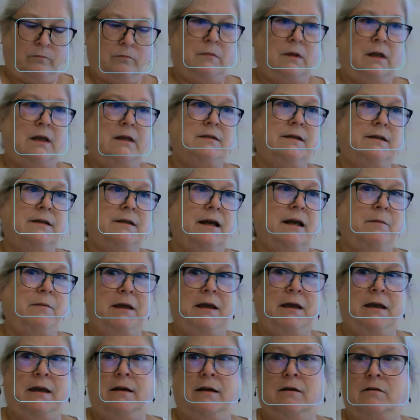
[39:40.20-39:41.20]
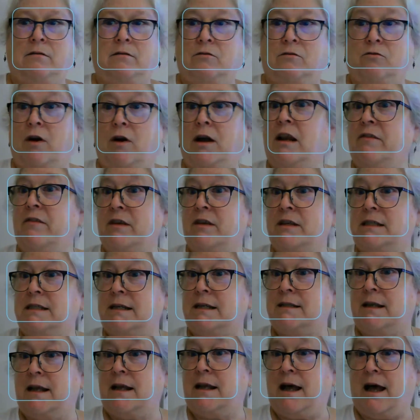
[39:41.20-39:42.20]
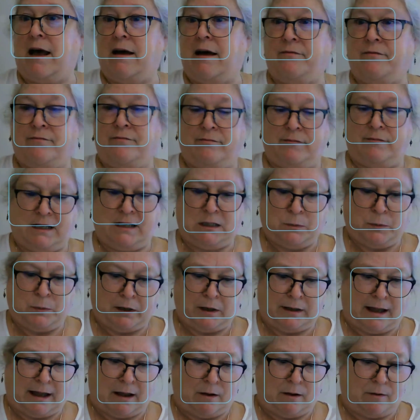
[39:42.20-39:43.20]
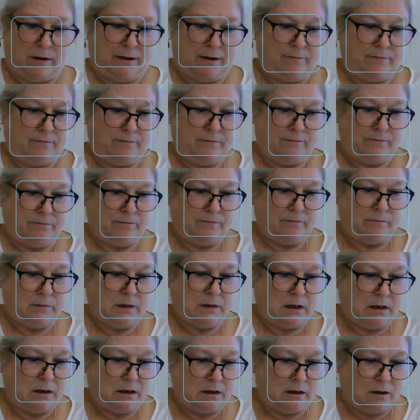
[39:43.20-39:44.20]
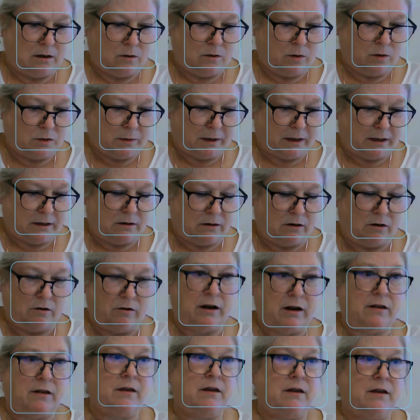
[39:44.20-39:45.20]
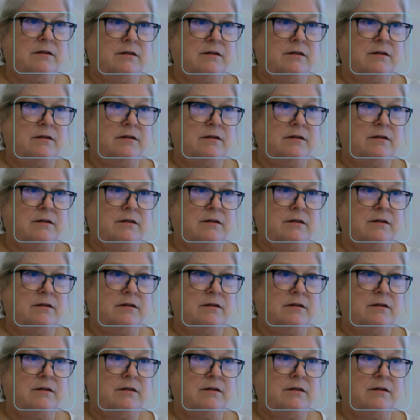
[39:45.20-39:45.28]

it's got to be greater than 6.5. Let's put it that way. Where's my little greater than